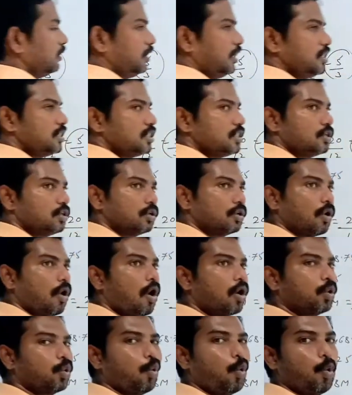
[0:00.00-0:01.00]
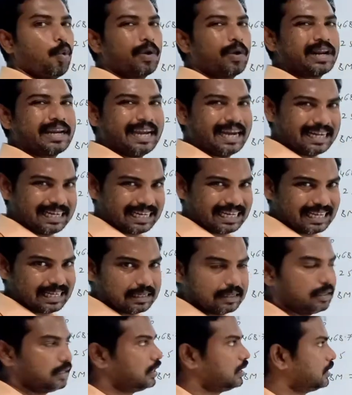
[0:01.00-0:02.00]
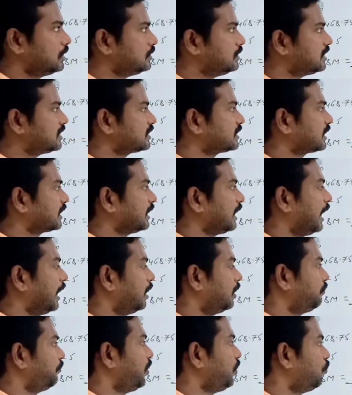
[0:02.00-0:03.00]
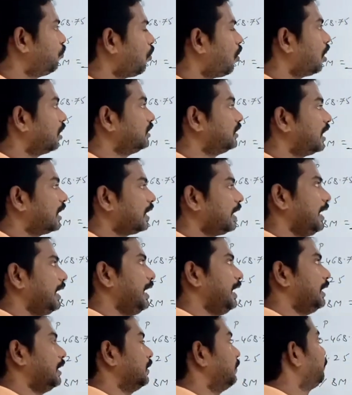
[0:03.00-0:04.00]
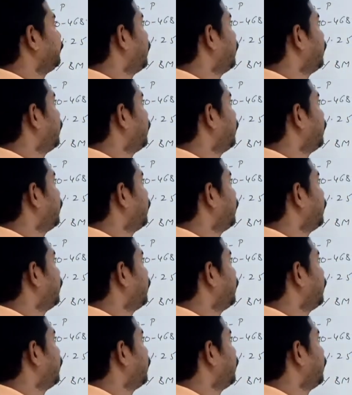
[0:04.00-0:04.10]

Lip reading: This is not over yet. Just climb, we want the rate.